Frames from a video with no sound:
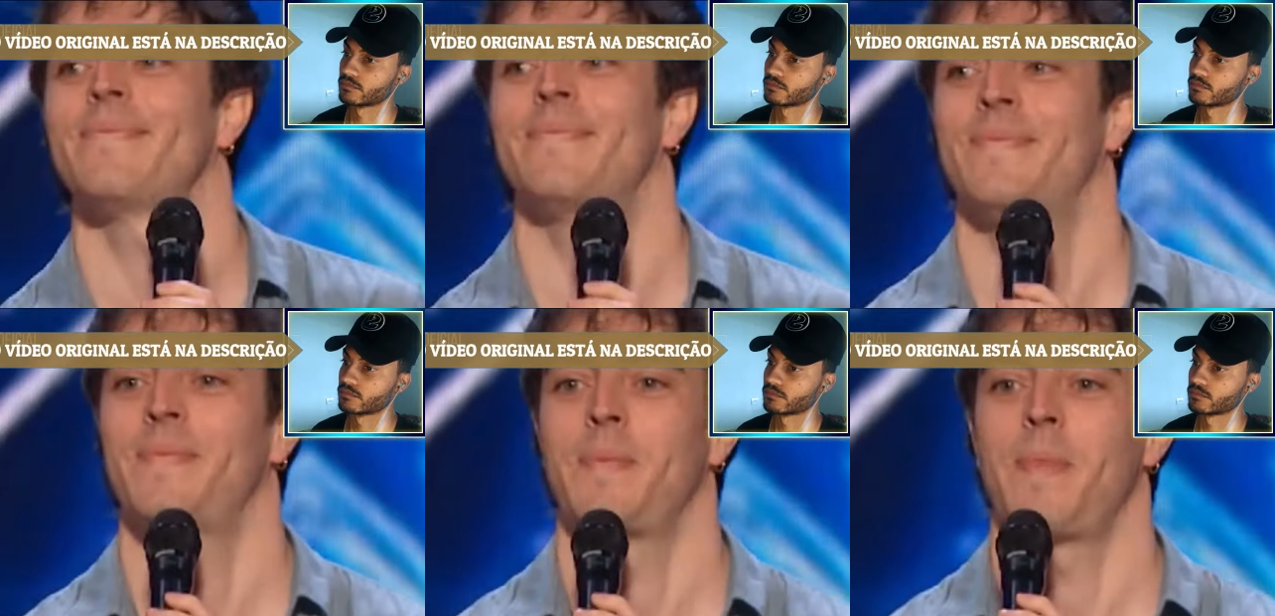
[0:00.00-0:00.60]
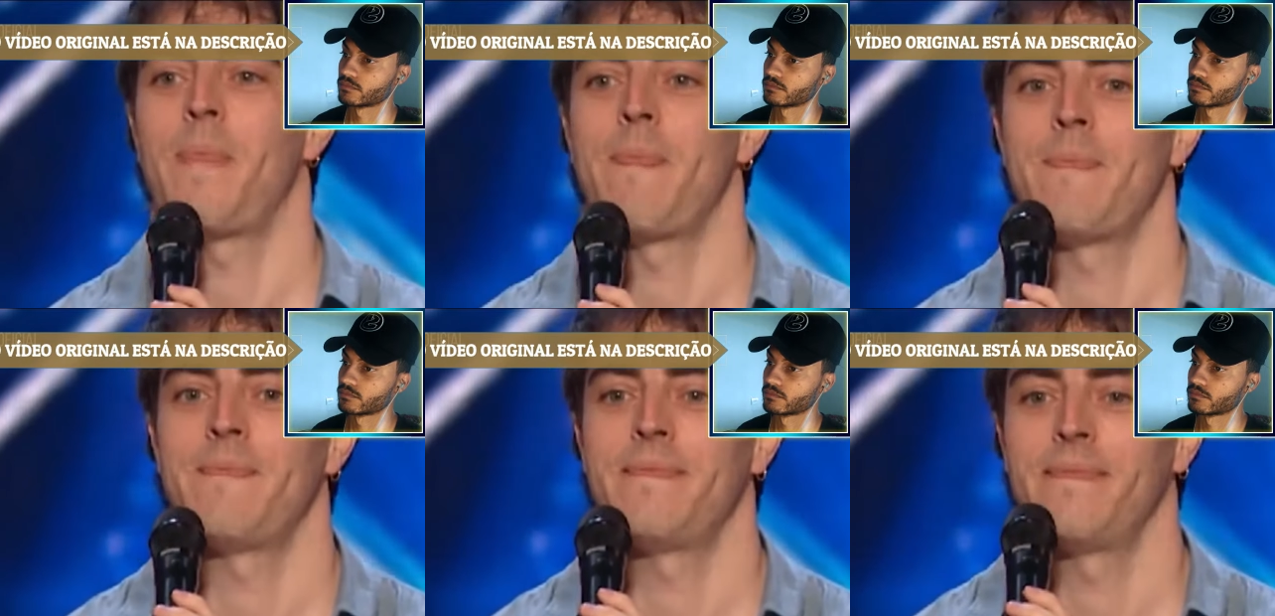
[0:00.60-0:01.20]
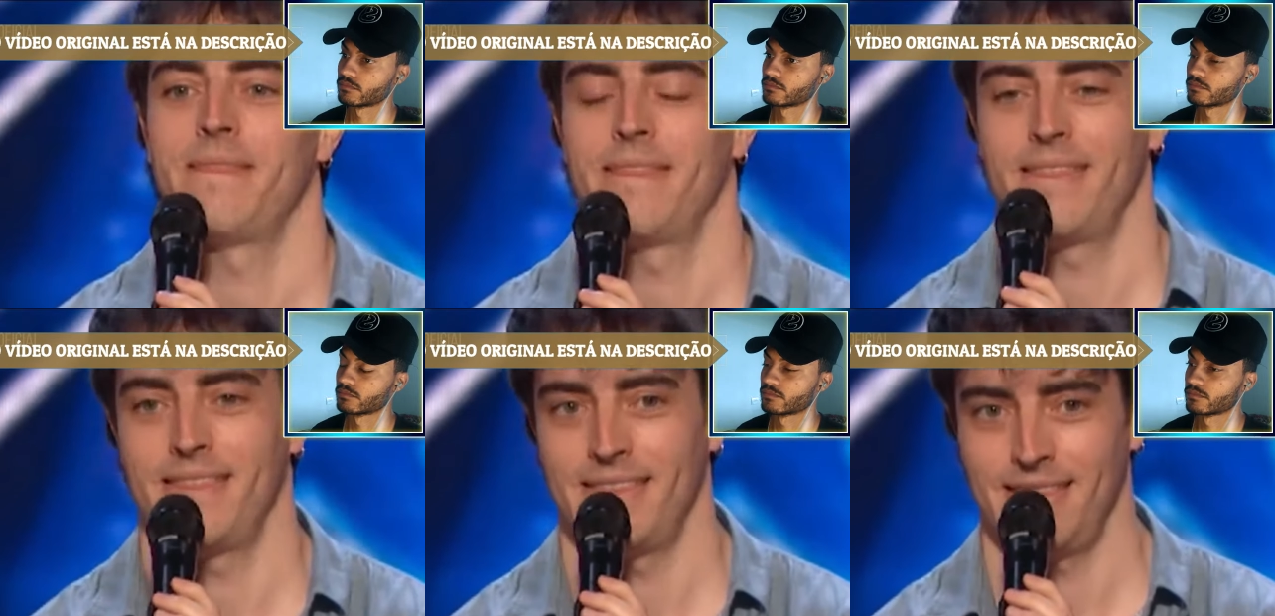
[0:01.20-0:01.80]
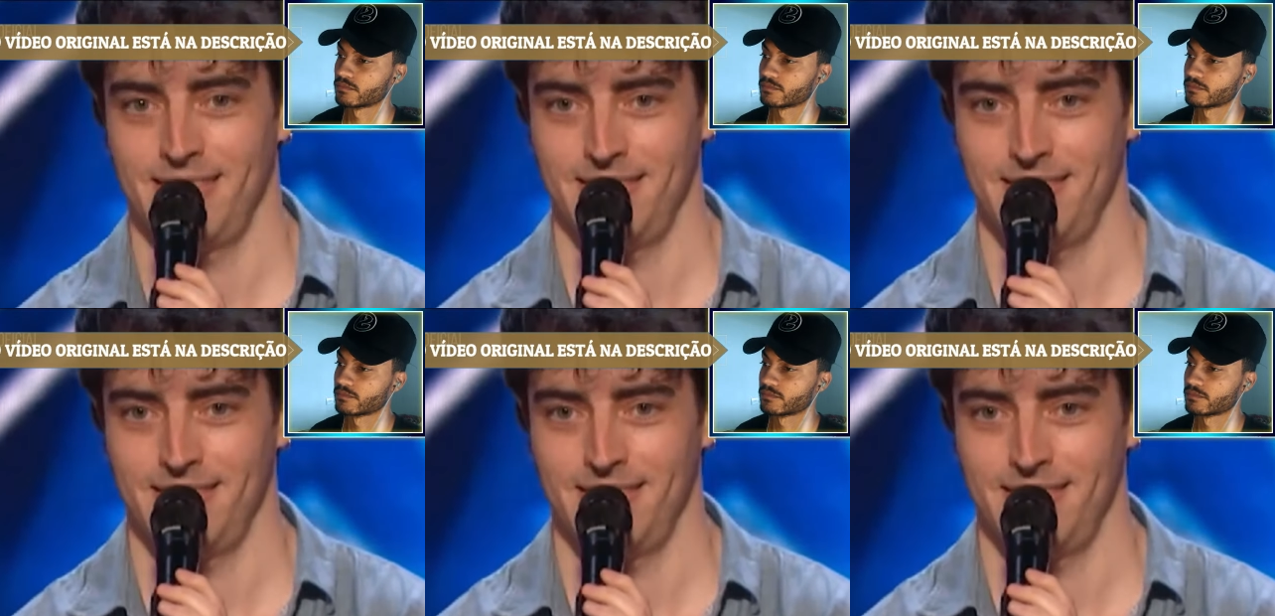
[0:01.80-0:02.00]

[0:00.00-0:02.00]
[no speech]